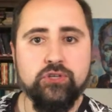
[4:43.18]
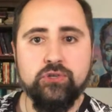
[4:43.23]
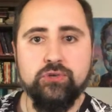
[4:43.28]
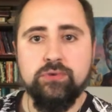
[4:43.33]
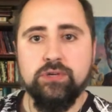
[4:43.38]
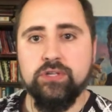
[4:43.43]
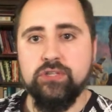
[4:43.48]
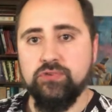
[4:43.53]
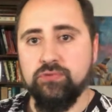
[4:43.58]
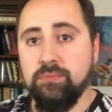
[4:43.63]

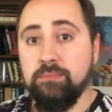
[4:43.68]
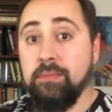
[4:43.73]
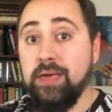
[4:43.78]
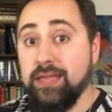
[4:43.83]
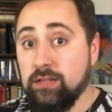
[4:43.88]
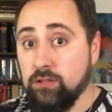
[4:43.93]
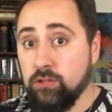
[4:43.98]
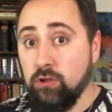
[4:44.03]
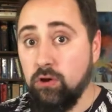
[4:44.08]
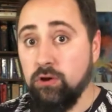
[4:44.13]
students
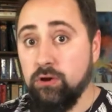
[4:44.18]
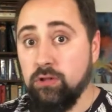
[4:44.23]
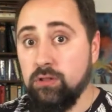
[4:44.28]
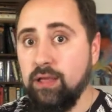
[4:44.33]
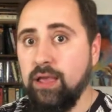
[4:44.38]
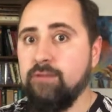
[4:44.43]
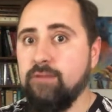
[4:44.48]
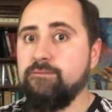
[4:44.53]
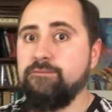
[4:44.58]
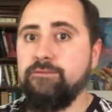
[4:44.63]
remained
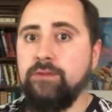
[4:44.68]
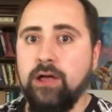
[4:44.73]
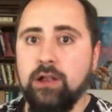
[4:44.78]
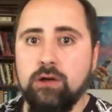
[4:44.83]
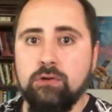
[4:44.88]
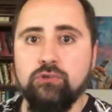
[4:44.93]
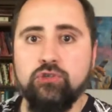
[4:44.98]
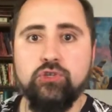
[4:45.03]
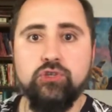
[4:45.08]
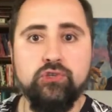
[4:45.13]
loyal and
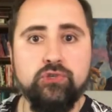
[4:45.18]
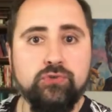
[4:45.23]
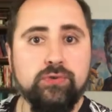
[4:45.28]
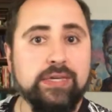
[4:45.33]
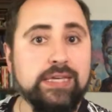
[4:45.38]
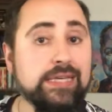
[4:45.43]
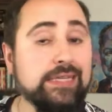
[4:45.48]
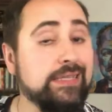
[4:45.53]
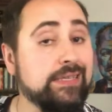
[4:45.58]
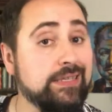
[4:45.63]
followed
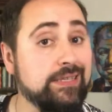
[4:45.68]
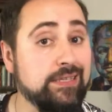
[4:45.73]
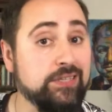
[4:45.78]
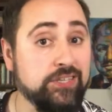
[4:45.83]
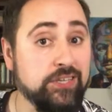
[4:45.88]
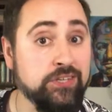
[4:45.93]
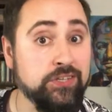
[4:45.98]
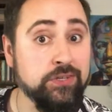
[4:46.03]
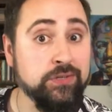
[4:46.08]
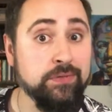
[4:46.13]
Suzuki in this
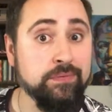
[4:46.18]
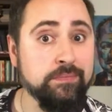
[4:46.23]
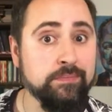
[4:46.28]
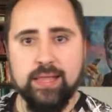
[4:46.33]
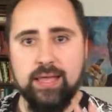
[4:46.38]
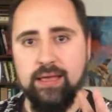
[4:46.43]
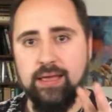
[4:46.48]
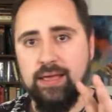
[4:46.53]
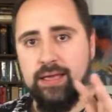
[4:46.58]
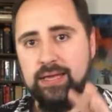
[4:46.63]
decision.
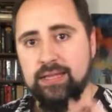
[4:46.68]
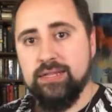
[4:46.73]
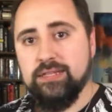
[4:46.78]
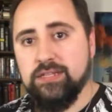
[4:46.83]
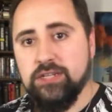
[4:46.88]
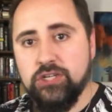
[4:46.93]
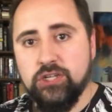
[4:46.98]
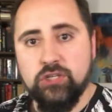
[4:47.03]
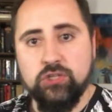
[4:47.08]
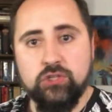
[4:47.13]
In
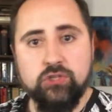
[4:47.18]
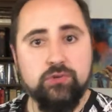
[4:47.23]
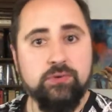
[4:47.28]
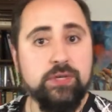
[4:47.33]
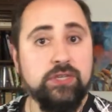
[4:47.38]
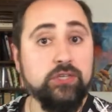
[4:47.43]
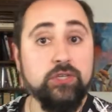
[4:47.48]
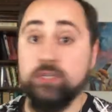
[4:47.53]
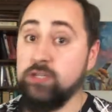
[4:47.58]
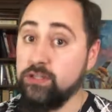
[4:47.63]
addition to
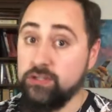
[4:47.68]
his